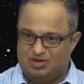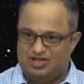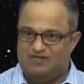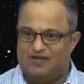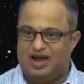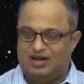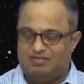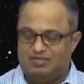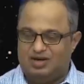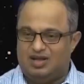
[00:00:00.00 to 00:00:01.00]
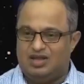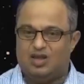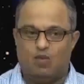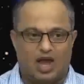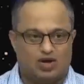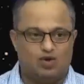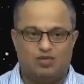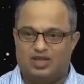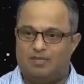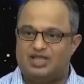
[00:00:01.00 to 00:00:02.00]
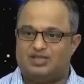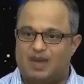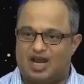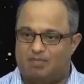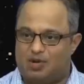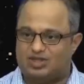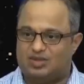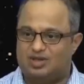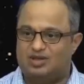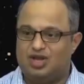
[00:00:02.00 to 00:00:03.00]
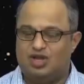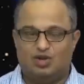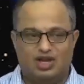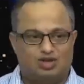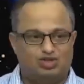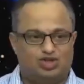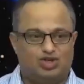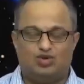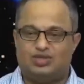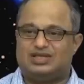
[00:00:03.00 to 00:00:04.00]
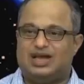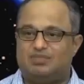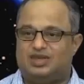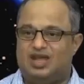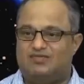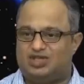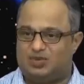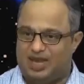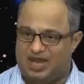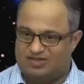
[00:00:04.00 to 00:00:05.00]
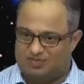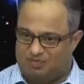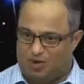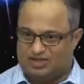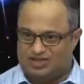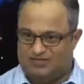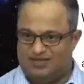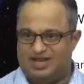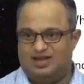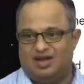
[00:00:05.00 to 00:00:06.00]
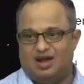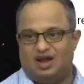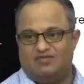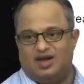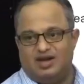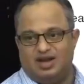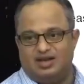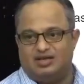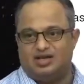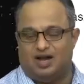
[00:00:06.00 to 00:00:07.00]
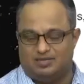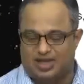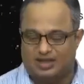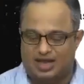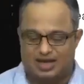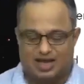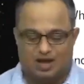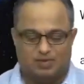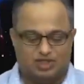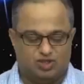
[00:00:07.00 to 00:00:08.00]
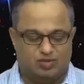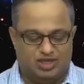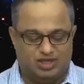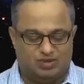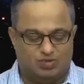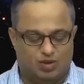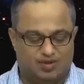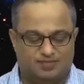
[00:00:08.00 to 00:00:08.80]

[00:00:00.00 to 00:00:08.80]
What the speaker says: define the vacuum in the best manner possible. You need to choose something which behaves positively at very early times, and that happens to be this mode.